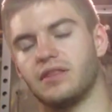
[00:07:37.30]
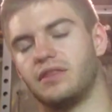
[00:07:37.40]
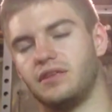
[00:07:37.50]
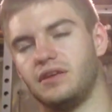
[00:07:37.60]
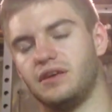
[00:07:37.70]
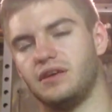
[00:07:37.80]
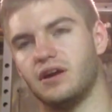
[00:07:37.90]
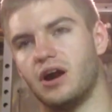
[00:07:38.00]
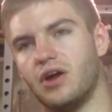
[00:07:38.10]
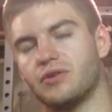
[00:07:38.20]
The
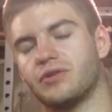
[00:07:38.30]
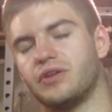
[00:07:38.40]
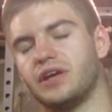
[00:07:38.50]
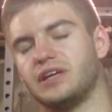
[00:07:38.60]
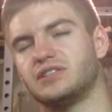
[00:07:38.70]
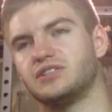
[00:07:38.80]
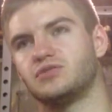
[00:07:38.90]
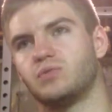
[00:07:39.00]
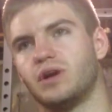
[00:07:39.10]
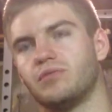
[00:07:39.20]
other thing
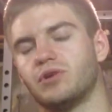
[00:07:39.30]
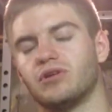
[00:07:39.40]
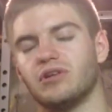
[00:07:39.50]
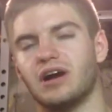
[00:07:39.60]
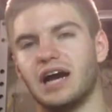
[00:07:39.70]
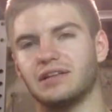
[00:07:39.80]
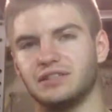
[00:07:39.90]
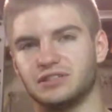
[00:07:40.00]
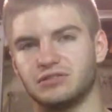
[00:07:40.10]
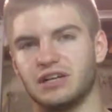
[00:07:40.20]
is when we're highly
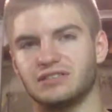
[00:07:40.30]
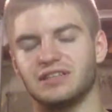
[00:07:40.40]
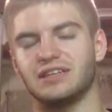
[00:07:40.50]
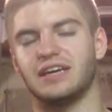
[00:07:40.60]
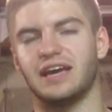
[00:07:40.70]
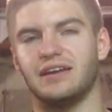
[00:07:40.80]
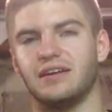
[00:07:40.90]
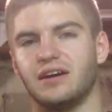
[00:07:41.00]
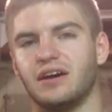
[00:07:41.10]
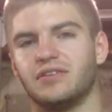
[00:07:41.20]
stressed, again,
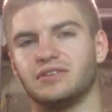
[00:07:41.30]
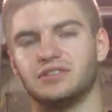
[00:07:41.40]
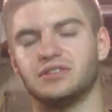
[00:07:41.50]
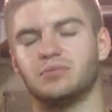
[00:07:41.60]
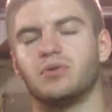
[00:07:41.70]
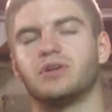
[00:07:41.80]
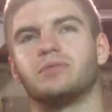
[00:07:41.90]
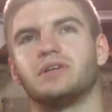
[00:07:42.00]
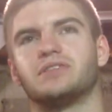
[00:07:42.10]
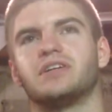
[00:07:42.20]
this is supported
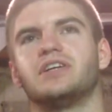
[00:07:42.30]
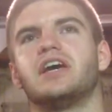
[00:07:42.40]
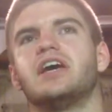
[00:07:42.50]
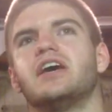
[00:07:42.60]
by a study,